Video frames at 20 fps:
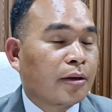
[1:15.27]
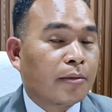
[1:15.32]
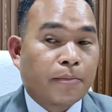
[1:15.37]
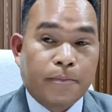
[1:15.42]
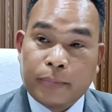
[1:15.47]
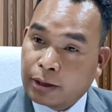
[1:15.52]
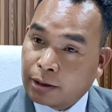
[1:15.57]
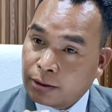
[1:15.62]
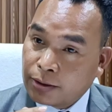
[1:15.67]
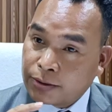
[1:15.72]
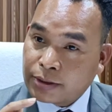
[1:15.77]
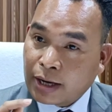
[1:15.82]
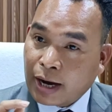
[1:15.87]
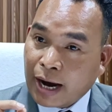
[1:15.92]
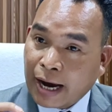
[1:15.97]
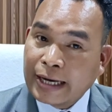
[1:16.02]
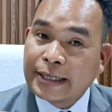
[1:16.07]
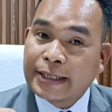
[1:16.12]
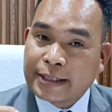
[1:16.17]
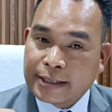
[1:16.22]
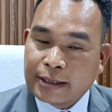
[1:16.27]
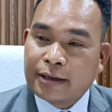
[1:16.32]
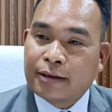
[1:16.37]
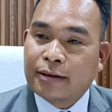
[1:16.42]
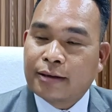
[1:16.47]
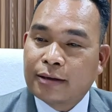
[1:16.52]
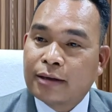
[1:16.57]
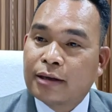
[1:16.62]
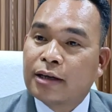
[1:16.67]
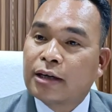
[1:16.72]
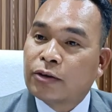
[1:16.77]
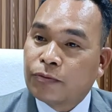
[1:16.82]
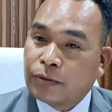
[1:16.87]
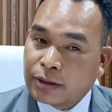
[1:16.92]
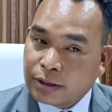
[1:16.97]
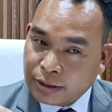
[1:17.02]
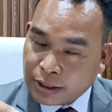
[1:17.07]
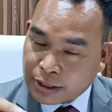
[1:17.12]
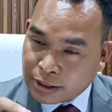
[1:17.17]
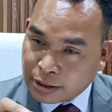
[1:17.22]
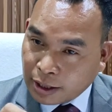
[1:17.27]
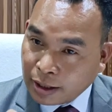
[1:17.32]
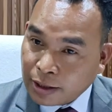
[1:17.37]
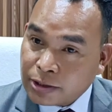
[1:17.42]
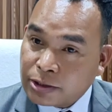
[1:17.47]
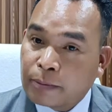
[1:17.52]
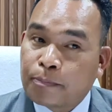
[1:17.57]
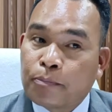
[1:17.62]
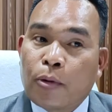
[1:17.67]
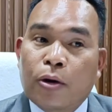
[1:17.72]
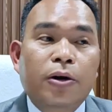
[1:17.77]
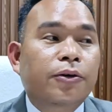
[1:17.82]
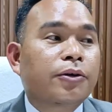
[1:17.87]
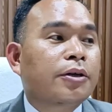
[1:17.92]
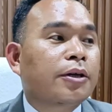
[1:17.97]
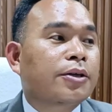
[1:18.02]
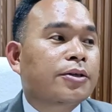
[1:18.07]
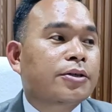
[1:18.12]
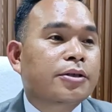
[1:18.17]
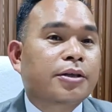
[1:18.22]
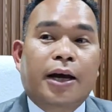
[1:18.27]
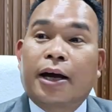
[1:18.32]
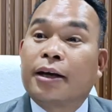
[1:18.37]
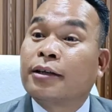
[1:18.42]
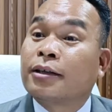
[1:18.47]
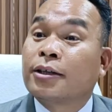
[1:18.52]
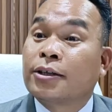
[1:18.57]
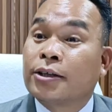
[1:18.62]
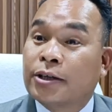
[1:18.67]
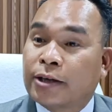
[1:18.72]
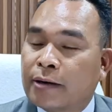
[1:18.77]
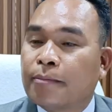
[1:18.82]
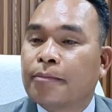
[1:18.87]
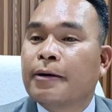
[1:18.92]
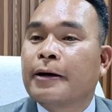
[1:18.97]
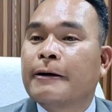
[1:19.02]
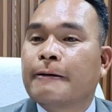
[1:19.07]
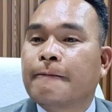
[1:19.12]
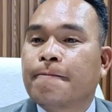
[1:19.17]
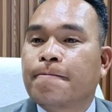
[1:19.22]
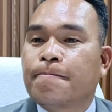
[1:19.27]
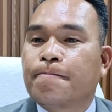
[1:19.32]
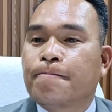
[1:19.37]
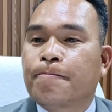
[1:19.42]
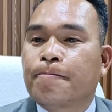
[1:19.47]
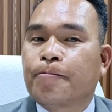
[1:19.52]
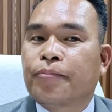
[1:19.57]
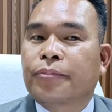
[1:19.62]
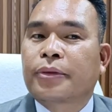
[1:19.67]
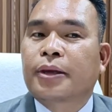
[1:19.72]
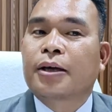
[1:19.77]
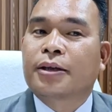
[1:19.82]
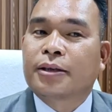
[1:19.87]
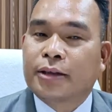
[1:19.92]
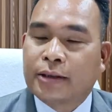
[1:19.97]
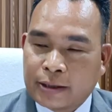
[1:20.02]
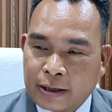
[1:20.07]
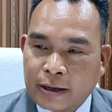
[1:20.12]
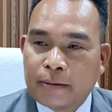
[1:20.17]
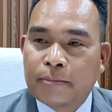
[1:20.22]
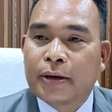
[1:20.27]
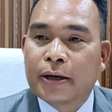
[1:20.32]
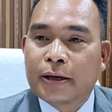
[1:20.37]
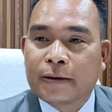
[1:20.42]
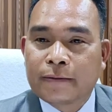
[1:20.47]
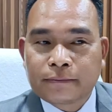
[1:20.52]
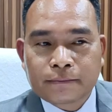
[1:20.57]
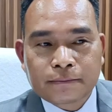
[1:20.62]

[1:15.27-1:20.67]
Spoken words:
because I think with this kind of politics and the drama,